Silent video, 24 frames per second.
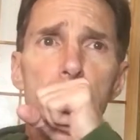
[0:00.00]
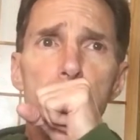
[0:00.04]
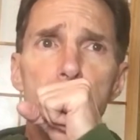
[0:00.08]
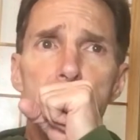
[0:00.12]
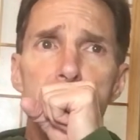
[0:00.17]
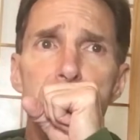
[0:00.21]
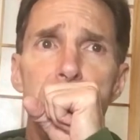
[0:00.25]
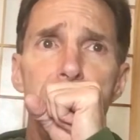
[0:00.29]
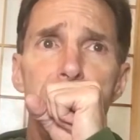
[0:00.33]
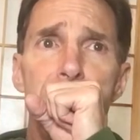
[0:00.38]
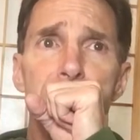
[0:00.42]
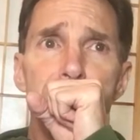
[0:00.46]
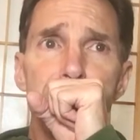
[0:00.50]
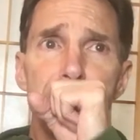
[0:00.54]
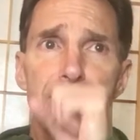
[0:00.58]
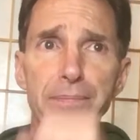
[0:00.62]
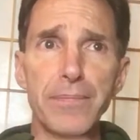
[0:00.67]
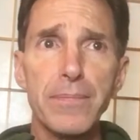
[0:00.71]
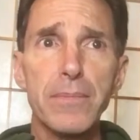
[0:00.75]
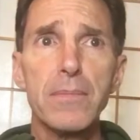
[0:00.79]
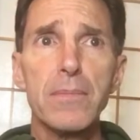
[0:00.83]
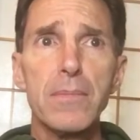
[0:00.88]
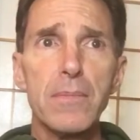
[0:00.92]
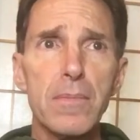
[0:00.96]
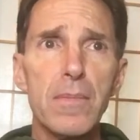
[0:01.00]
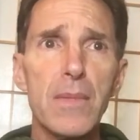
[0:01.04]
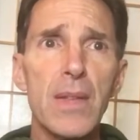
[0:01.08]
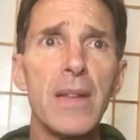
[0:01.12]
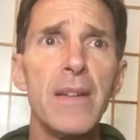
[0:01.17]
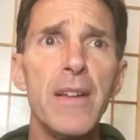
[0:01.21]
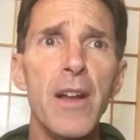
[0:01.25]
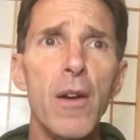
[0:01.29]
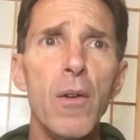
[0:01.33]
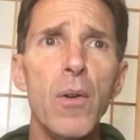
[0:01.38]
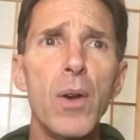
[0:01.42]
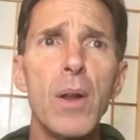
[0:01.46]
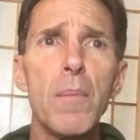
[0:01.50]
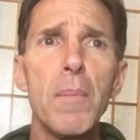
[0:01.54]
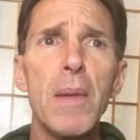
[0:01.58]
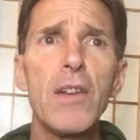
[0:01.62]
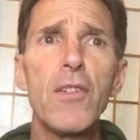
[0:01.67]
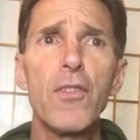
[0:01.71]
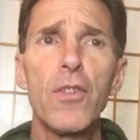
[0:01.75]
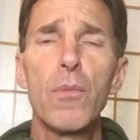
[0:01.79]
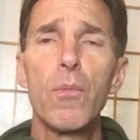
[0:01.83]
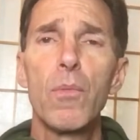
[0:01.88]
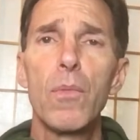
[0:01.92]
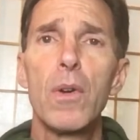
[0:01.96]
Now, I want to
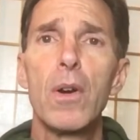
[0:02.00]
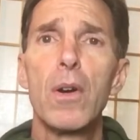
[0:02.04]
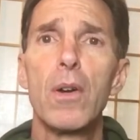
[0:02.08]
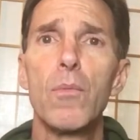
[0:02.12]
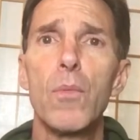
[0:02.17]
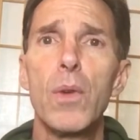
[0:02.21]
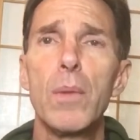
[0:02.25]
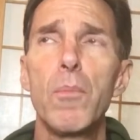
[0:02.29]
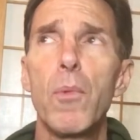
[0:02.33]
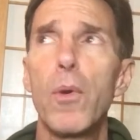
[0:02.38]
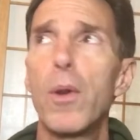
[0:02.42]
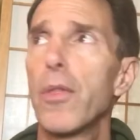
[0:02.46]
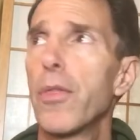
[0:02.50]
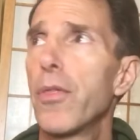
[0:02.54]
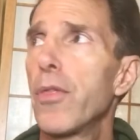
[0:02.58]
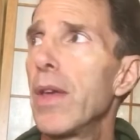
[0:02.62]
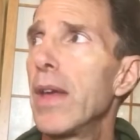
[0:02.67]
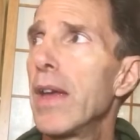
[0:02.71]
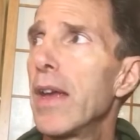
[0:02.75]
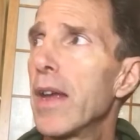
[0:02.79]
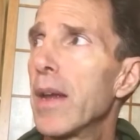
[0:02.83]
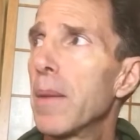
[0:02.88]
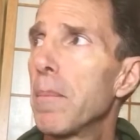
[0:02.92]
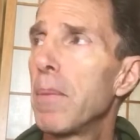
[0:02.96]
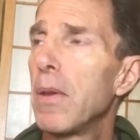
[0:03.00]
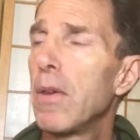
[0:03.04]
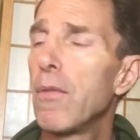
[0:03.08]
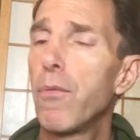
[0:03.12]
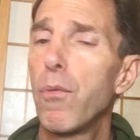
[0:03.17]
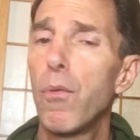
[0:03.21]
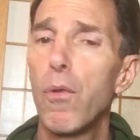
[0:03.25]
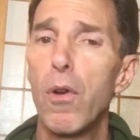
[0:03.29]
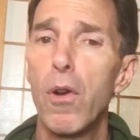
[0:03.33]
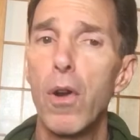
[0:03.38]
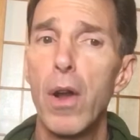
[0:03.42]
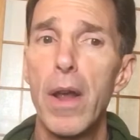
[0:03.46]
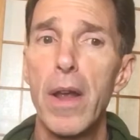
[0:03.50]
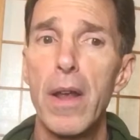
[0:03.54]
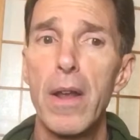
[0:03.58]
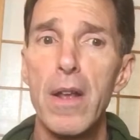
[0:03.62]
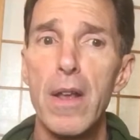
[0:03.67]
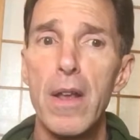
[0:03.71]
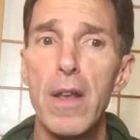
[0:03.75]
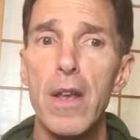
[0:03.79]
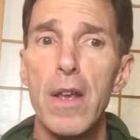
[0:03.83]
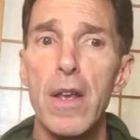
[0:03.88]
mention one more thing before I